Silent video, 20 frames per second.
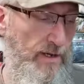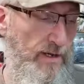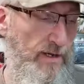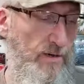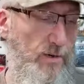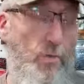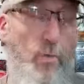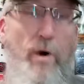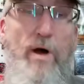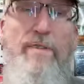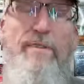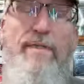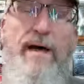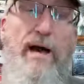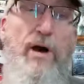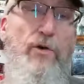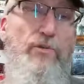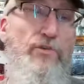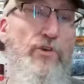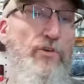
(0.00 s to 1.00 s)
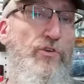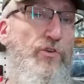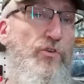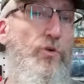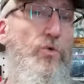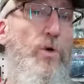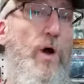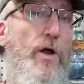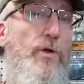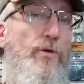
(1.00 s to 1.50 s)

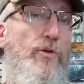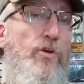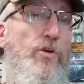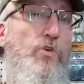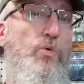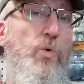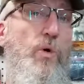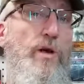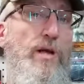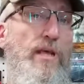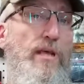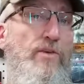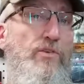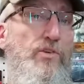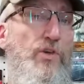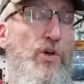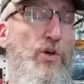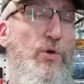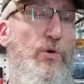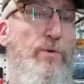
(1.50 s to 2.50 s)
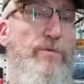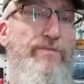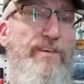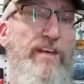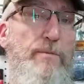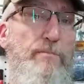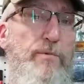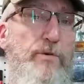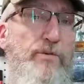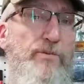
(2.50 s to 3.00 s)
1,222
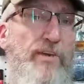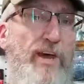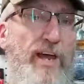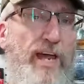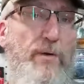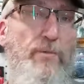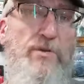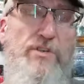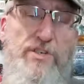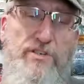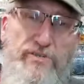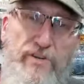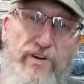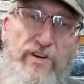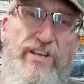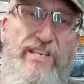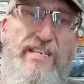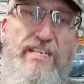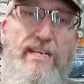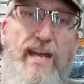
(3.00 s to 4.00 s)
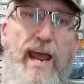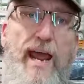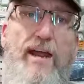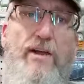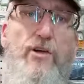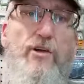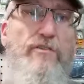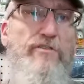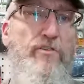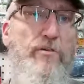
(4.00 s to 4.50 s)
feet per second, which is very
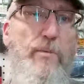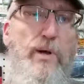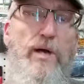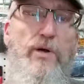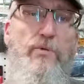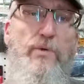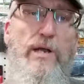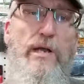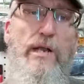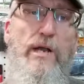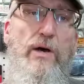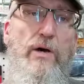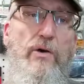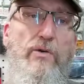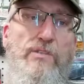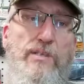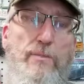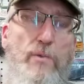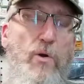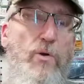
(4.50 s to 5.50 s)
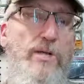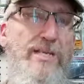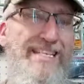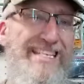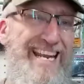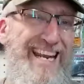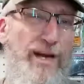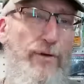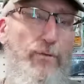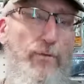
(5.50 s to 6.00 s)
standard for my reloads. I'm always
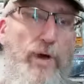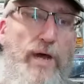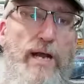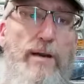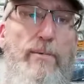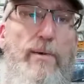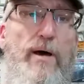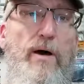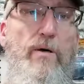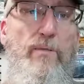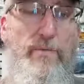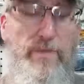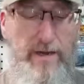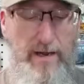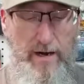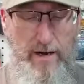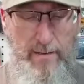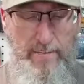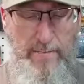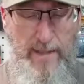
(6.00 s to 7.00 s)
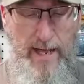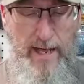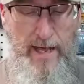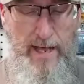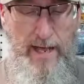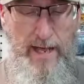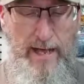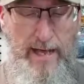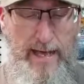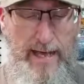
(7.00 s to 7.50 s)
sitting right around there.
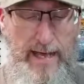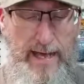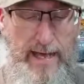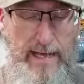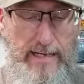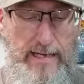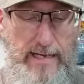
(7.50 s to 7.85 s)
And